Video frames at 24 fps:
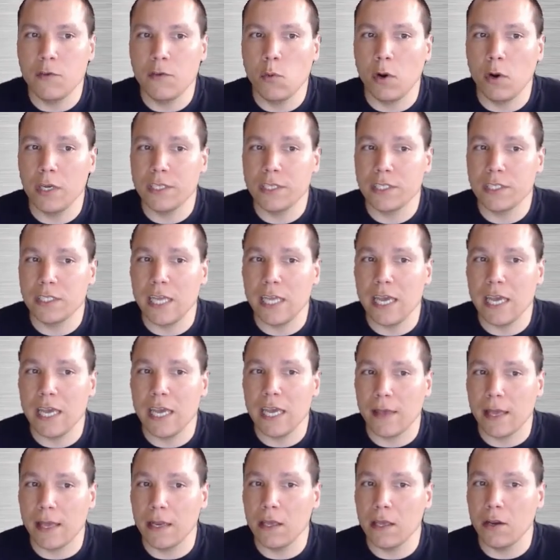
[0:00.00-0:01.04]
If you want to
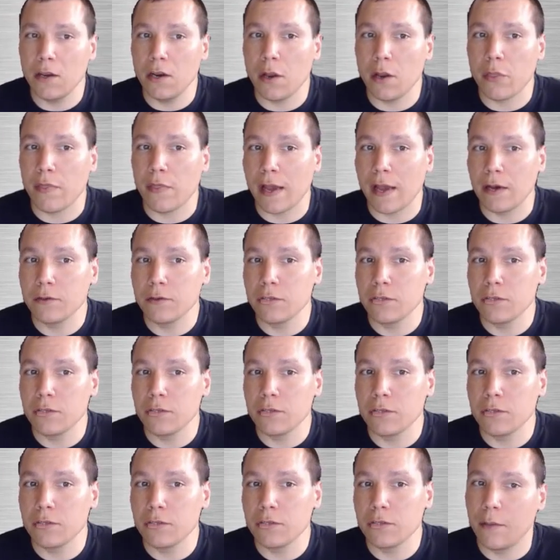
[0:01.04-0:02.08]
stake Theta, you need 1,000
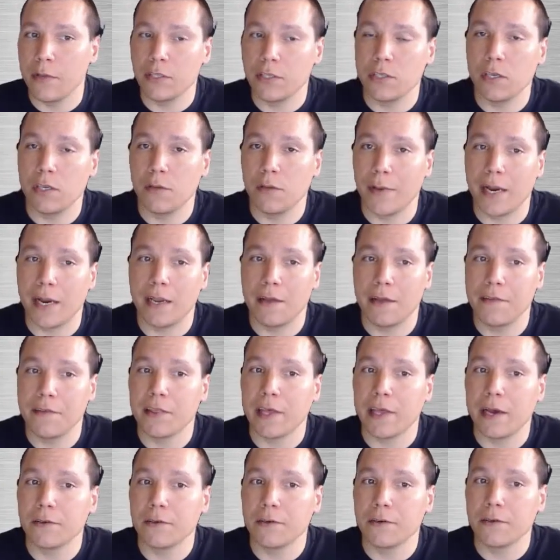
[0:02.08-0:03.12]
Theta, and that means you need about
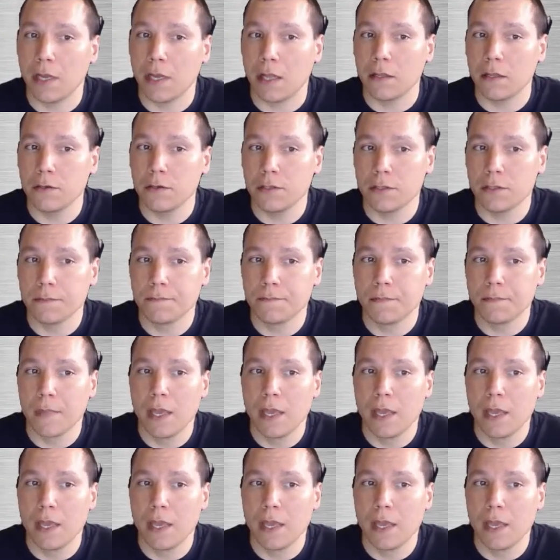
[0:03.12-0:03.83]
$11,000.